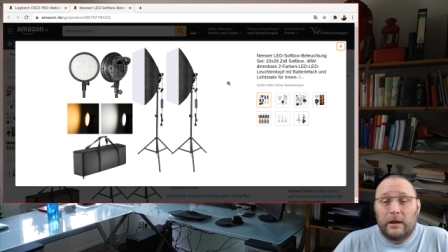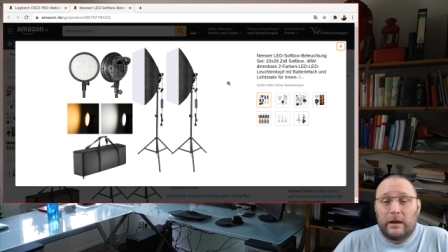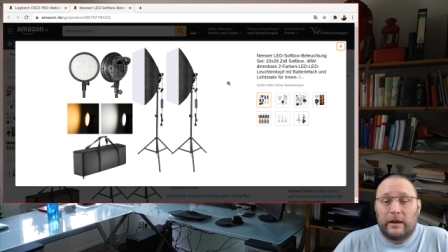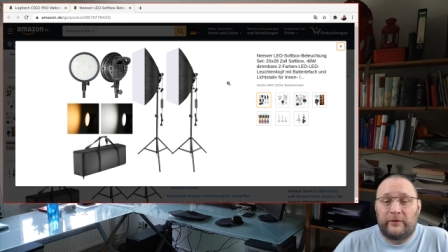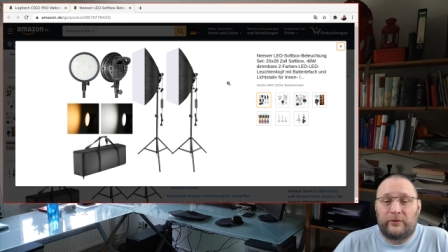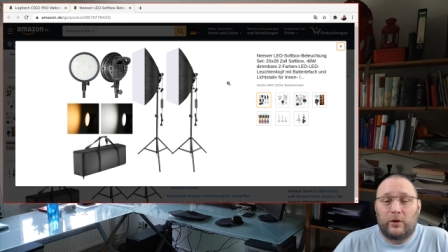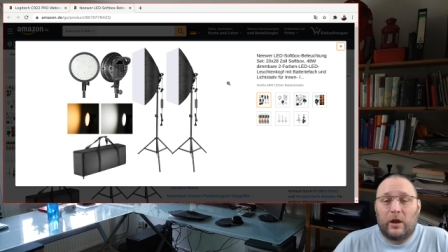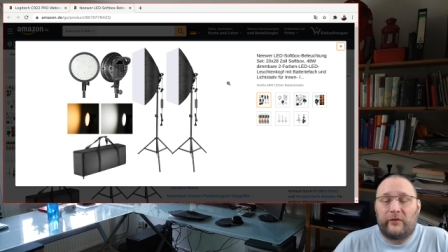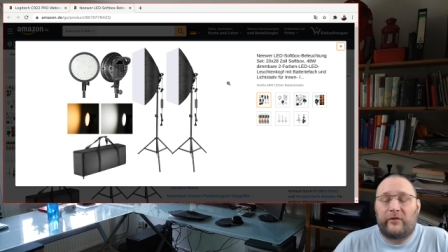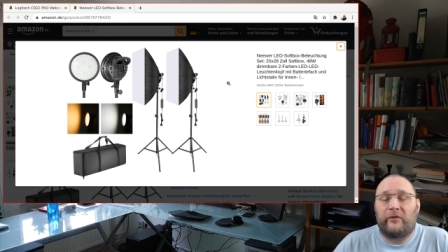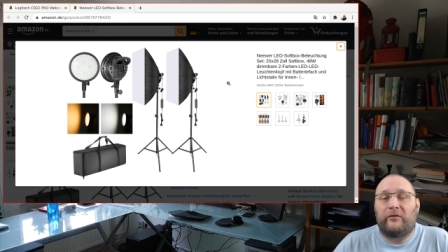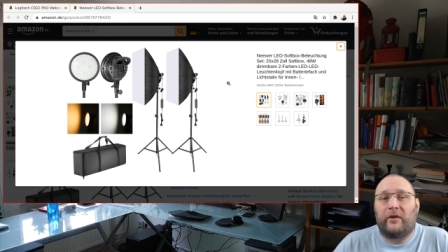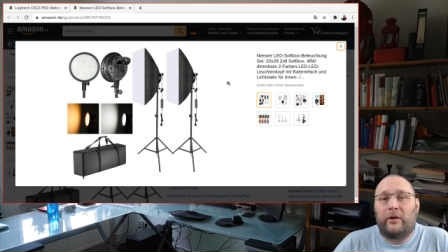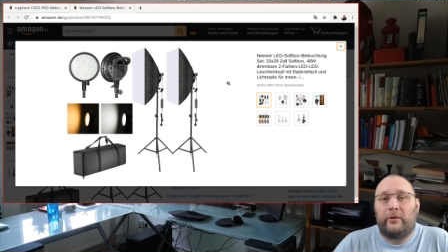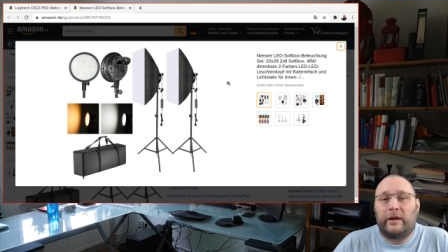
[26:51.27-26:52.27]
If you have a
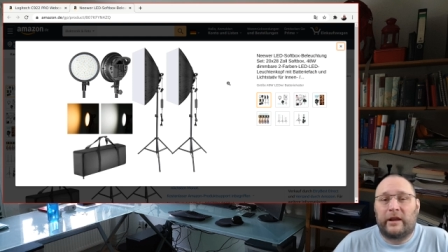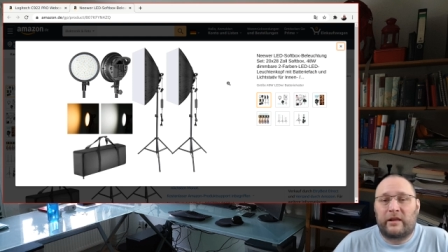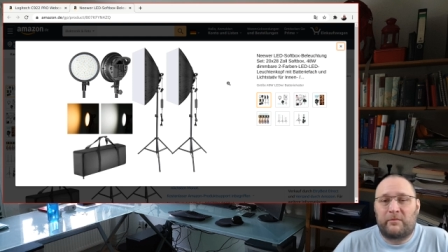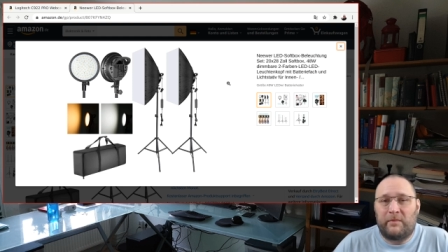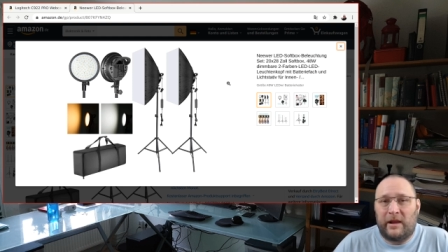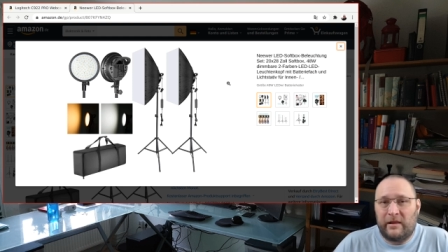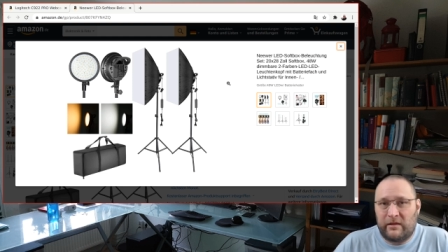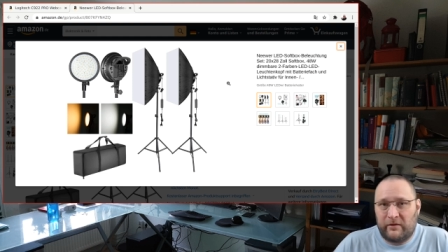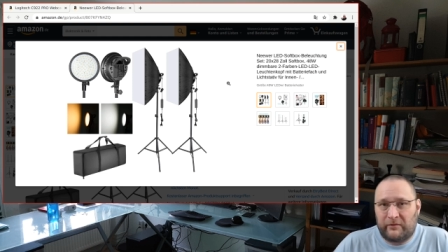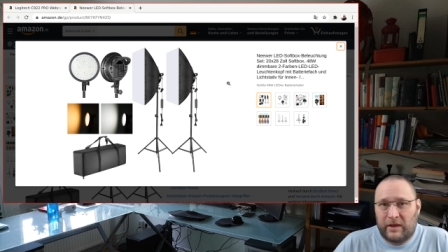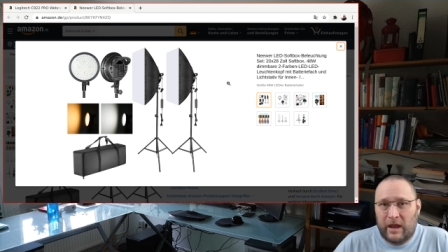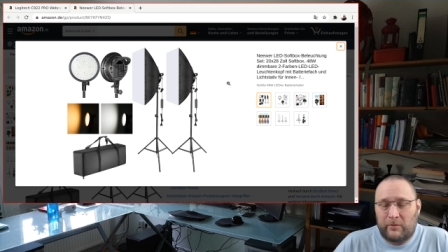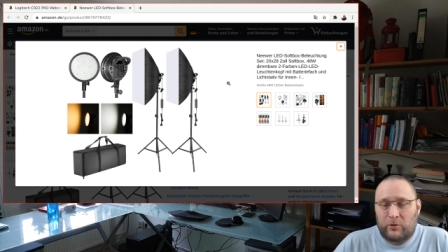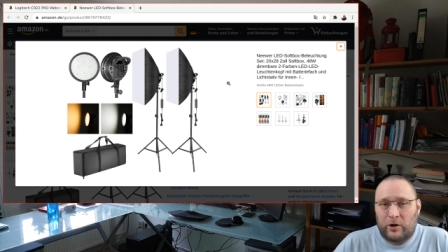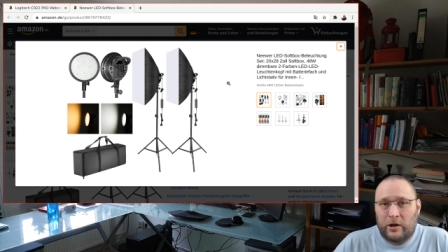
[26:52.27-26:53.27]
very expensive
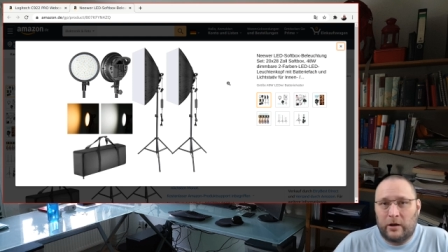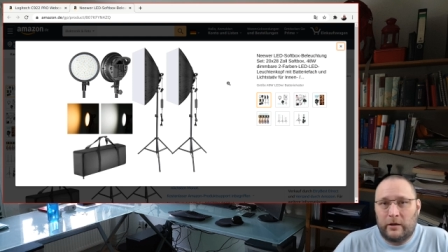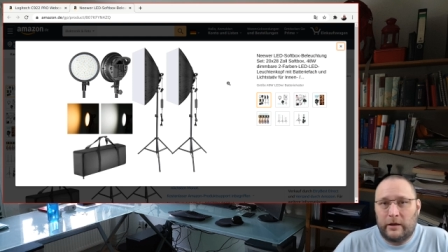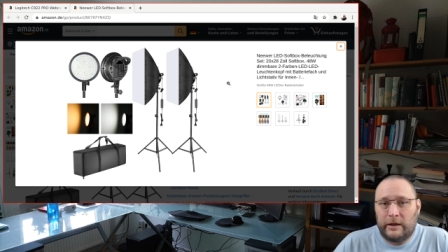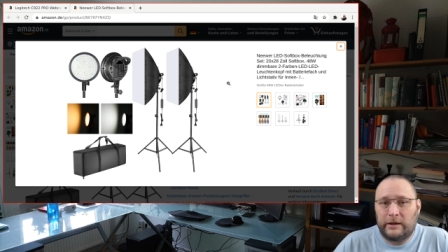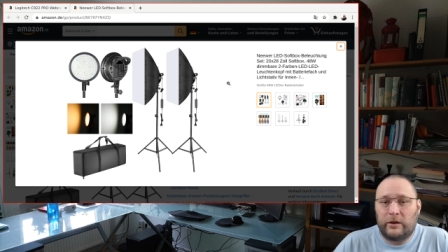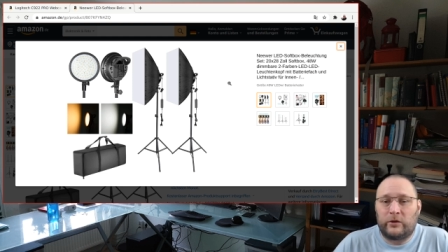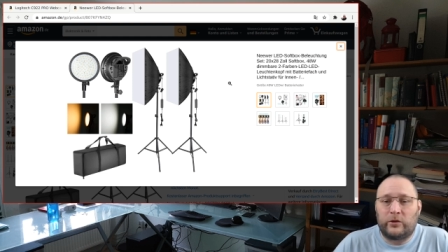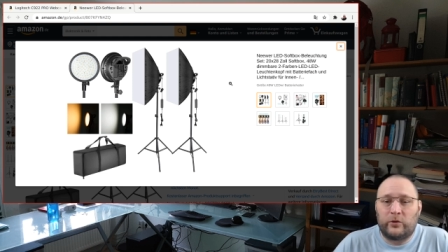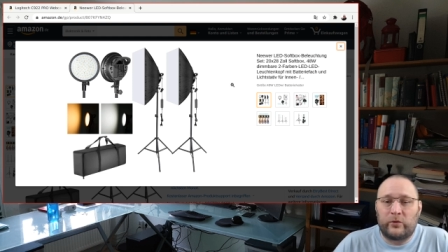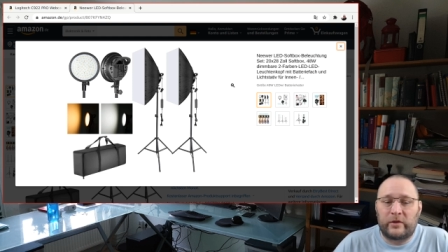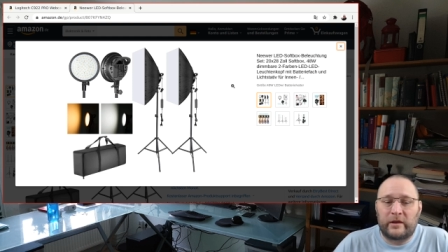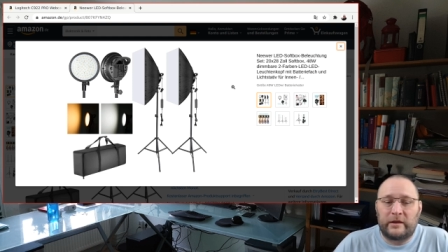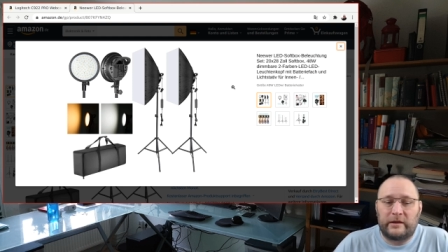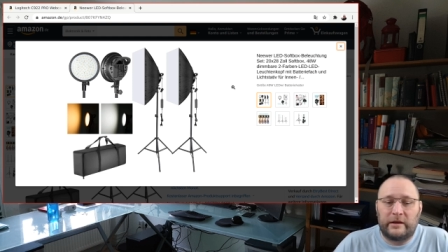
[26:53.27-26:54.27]
camera and you
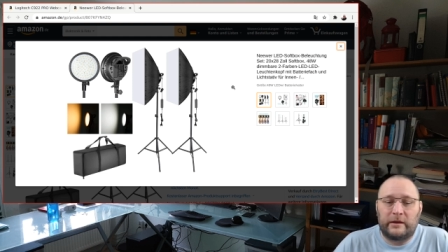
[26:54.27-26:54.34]
use it